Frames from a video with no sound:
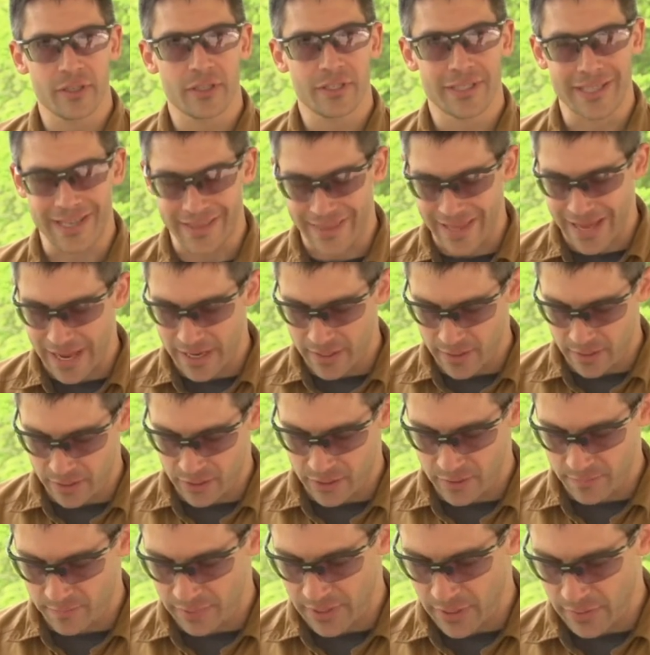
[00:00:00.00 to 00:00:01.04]
set that and
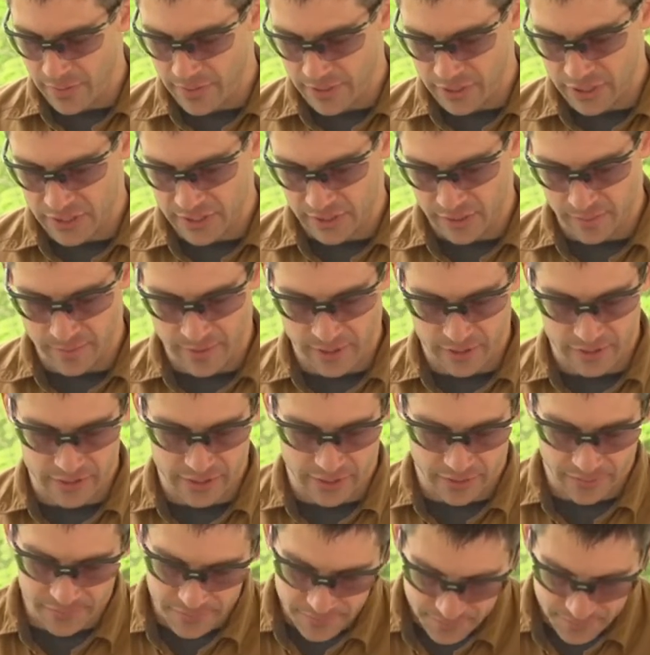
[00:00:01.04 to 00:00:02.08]
play with it just a little bit yourself.